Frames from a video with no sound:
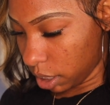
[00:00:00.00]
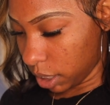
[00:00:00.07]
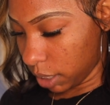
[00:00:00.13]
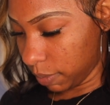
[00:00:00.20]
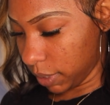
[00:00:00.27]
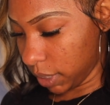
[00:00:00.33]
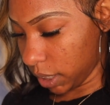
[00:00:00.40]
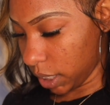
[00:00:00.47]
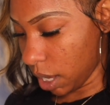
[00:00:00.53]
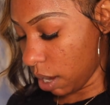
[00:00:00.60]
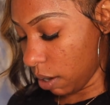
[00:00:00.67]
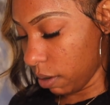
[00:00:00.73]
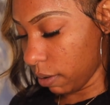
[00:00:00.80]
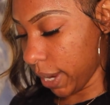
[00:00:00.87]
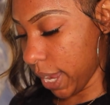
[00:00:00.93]
let me see,
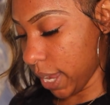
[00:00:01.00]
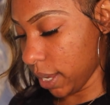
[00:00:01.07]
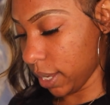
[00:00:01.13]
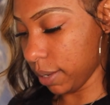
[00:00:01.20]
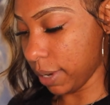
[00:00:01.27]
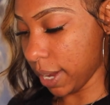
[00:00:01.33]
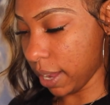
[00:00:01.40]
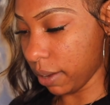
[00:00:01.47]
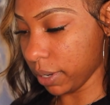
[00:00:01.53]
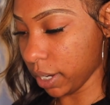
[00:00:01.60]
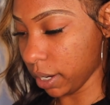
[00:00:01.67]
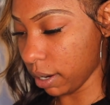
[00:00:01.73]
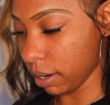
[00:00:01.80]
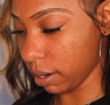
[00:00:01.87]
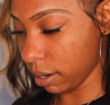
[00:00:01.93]
oh, okay, down
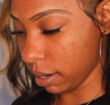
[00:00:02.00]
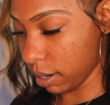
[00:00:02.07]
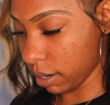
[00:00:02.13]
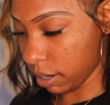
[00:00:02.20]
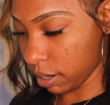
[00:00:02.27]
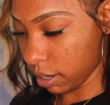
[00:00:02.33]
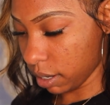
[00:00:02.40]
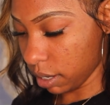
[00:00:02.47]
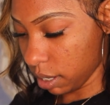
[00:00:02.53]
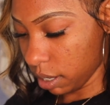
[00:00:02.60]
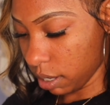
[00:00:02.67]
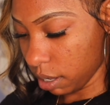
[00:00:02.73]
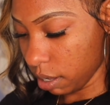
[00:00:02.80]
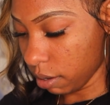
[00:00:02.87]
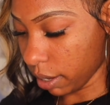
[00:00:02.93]
here.
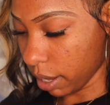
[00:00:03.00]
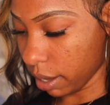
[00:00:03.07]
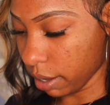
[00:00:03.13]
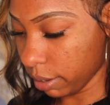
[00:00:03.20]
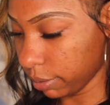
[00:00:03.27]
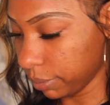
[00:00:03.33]
Okay.